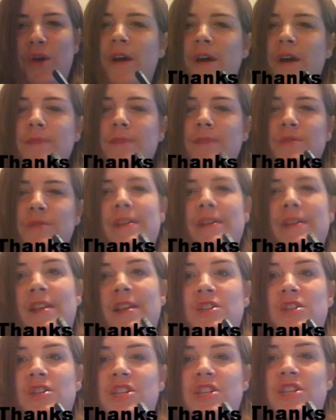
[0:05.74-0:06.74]
welcome to
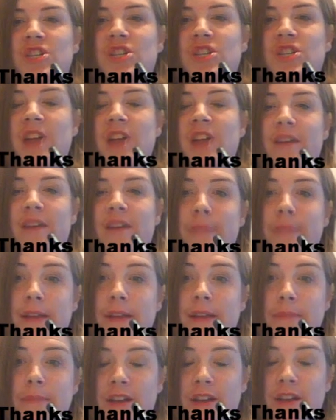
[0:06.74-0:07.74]
another edition of Monday
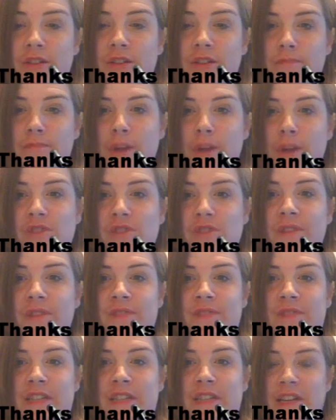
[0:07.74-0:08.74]
Mingle, March
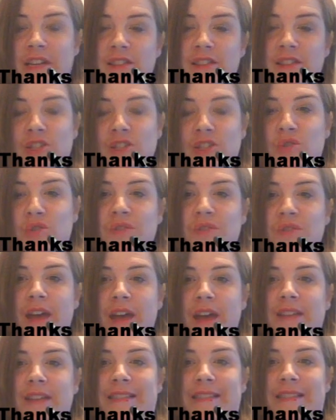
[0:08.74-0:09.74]
15th,
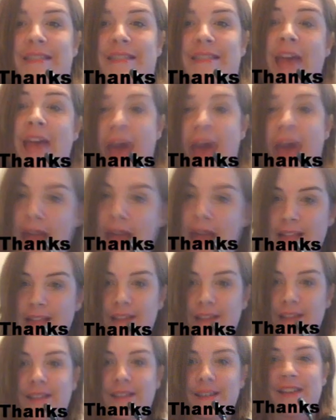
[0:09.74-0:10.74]
2010.
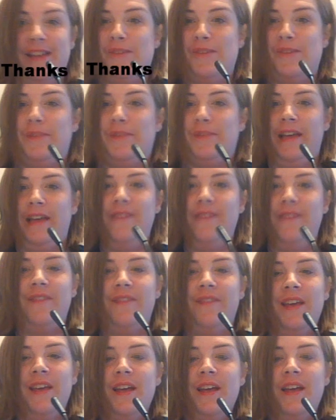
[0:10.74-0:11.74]
Can you believe?
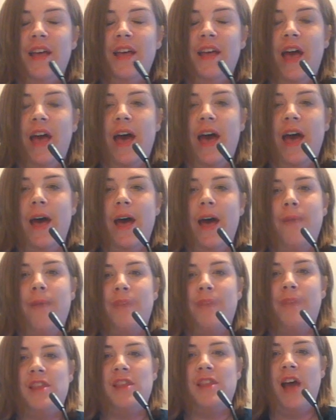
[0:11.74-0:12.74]

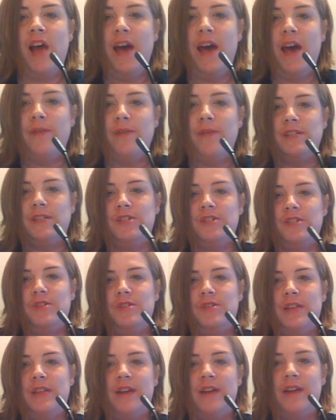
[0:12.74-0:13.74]
I thought I was going to do
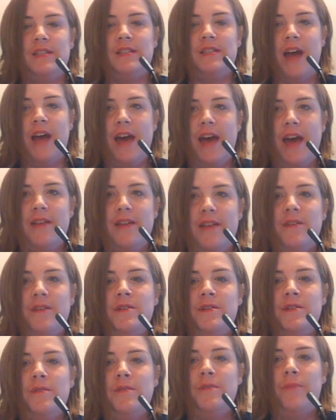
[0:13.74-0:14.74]
this outside,
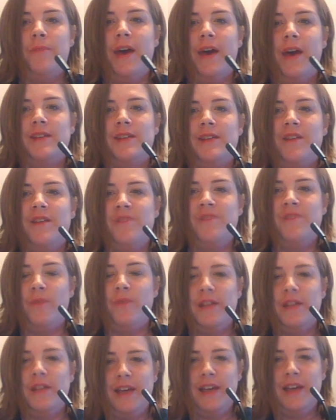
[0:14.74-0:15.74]
but it's awfully
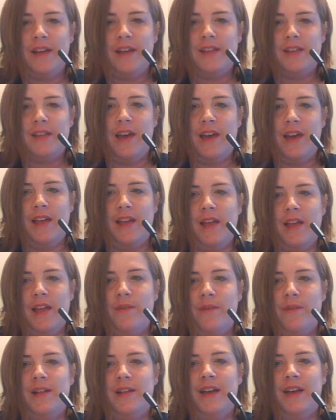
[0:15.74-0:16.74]
windy outside, and I
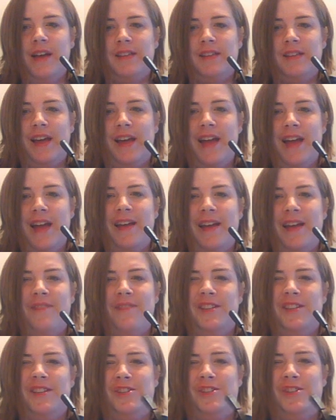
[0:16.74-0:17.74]
realized I kind of have a
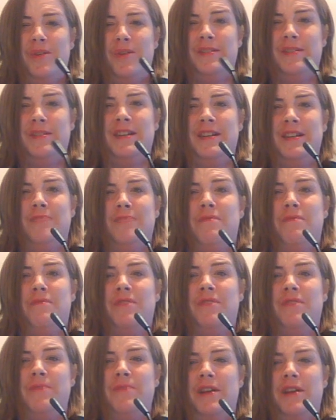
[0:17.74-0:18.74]
little show and tell before
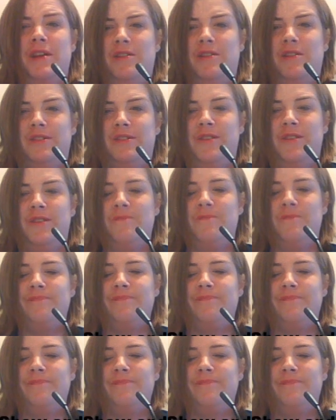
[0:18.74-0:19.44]
the mingle, so